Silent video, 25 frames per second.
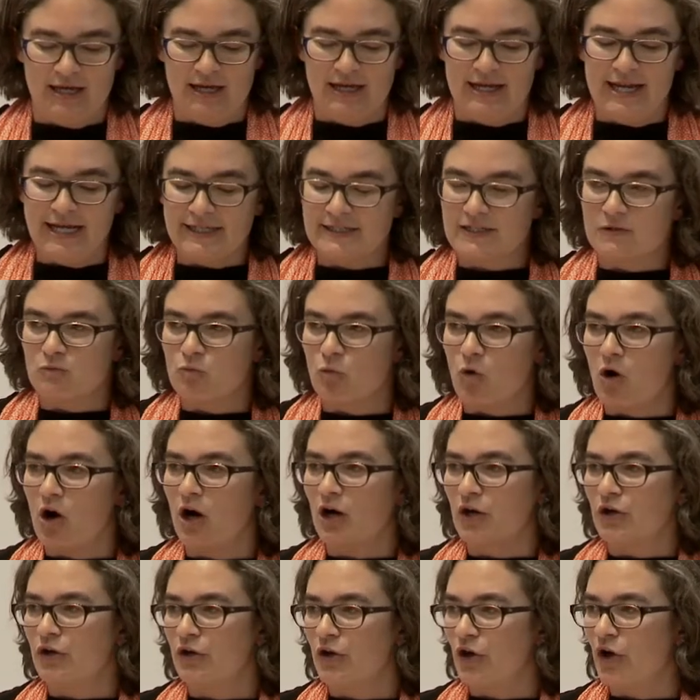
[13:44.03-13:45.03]
Let's
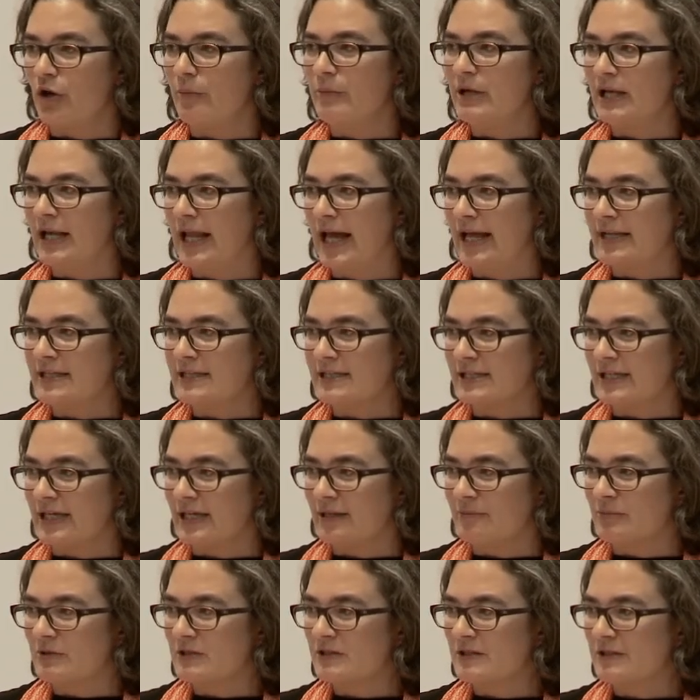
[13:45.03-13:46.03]
walk urban
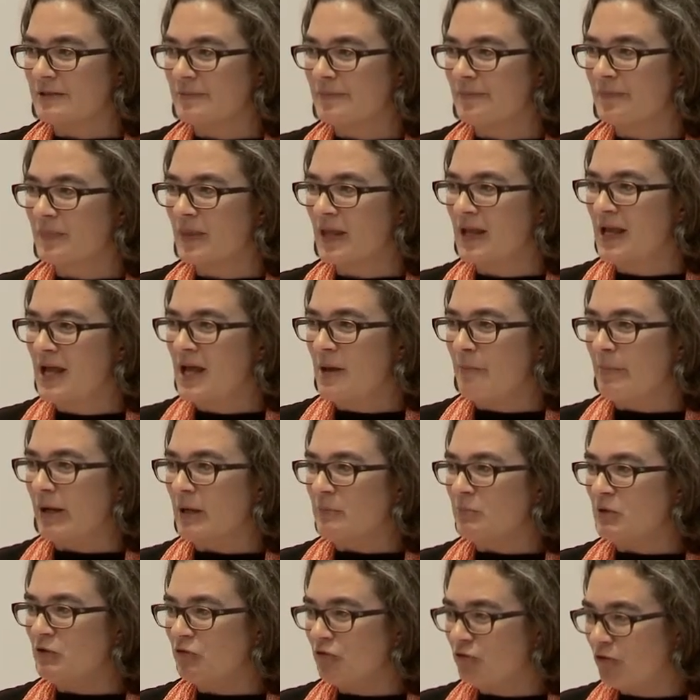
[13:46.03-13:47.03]
landscapes.
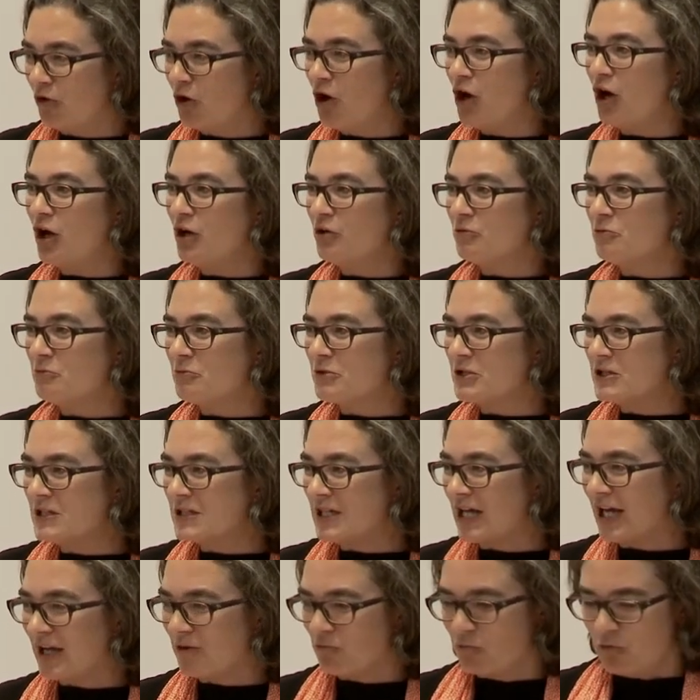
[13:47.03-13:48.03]
But before we
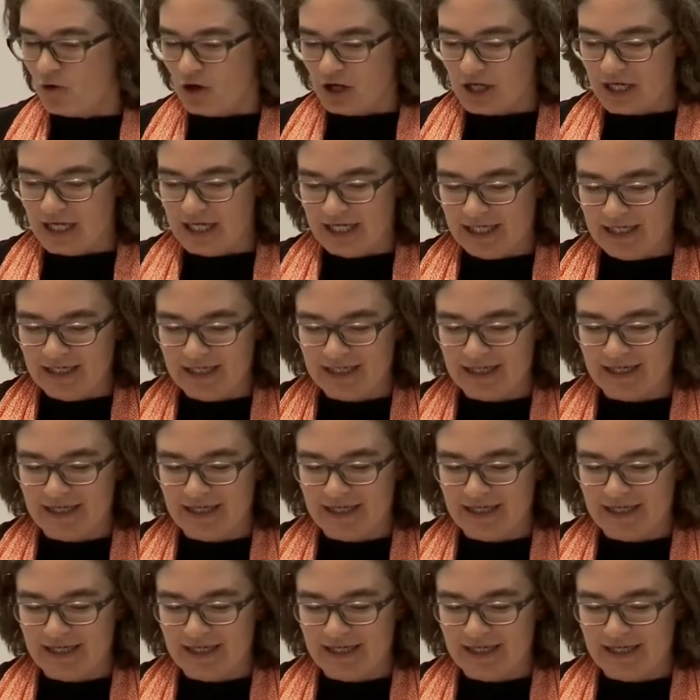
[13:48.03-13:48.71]
start walking,